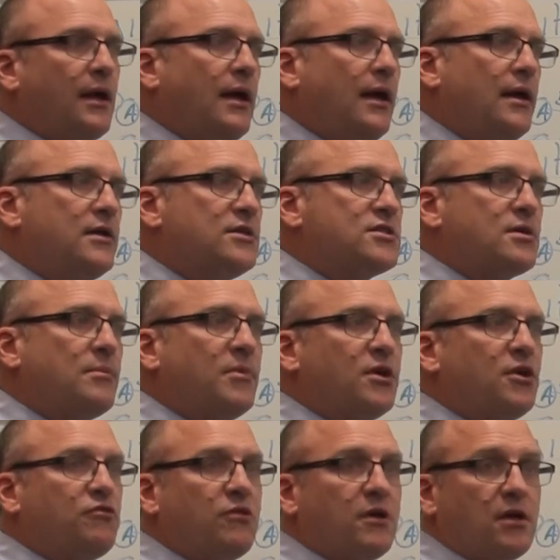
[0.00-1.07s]
And has
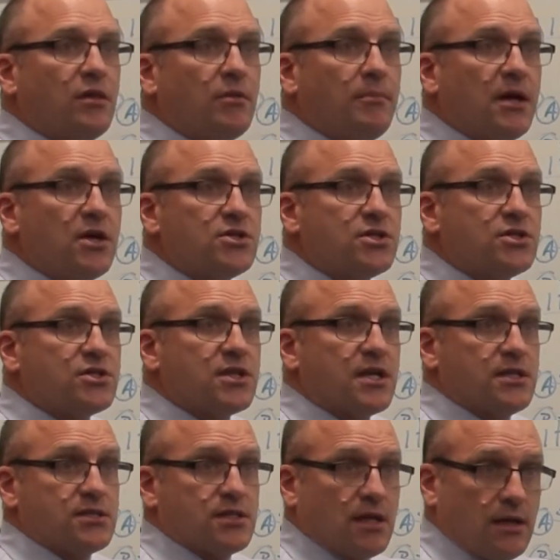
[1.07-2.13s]
somebody triggered the motion
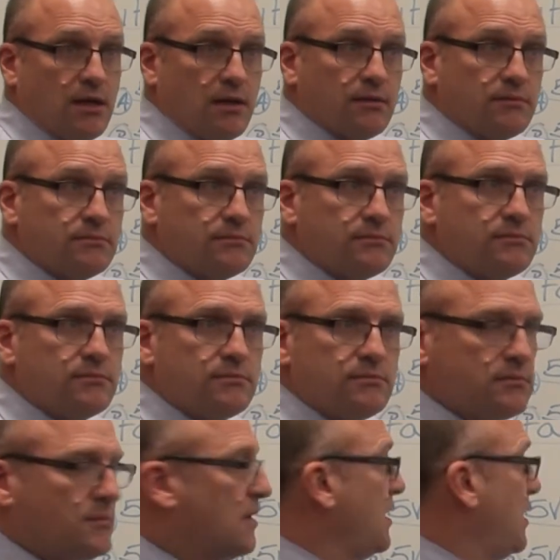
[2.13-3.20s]
sensor?
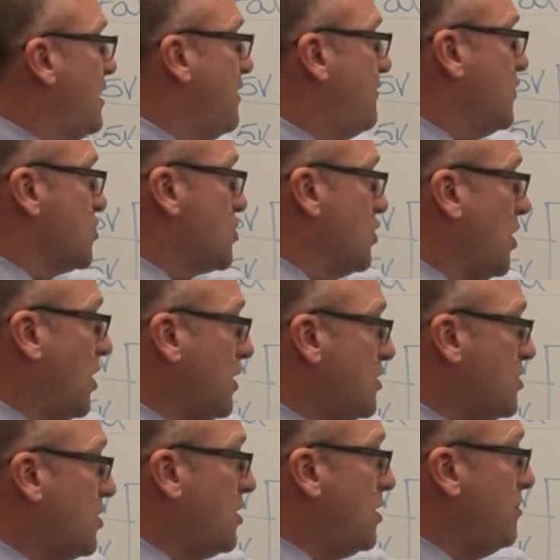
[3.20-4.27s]
If it's night
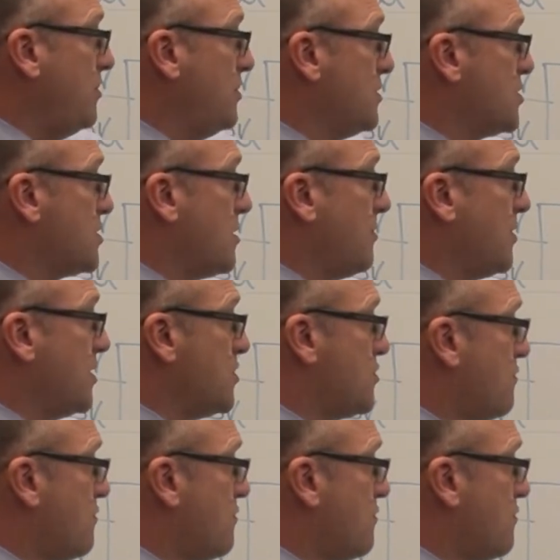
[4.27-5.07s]
time and somebody's